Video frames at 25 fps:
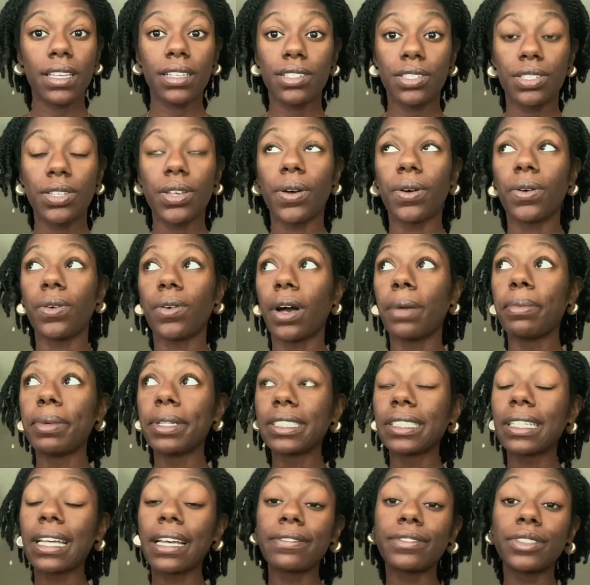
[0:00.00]
So I
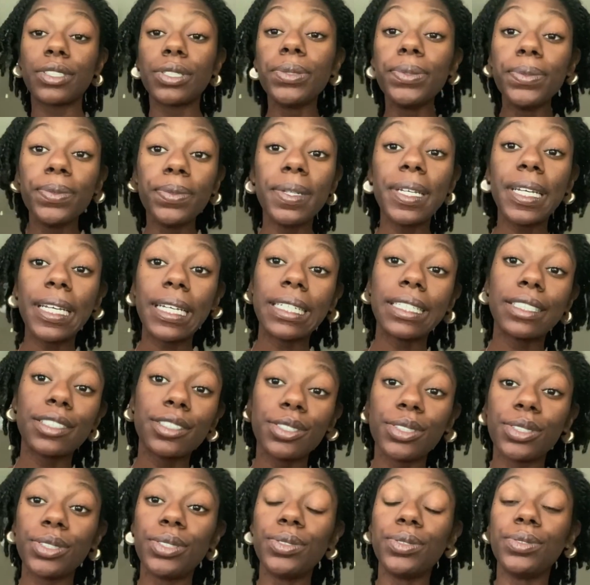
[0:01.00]
basically have 2 weeks
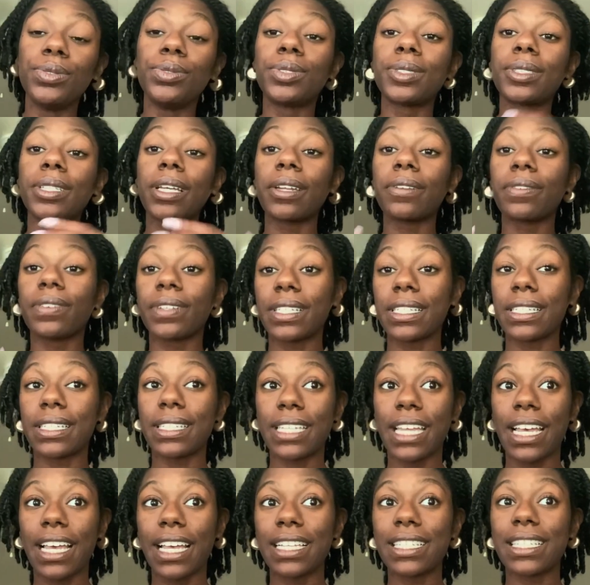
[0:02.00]
to study for this
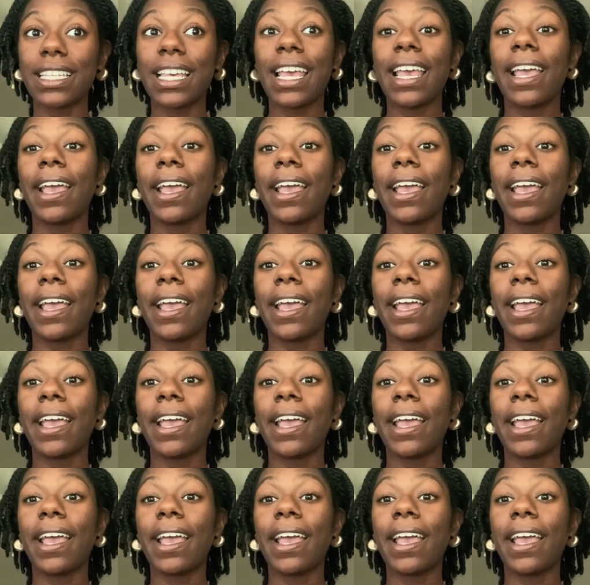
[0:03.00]
test.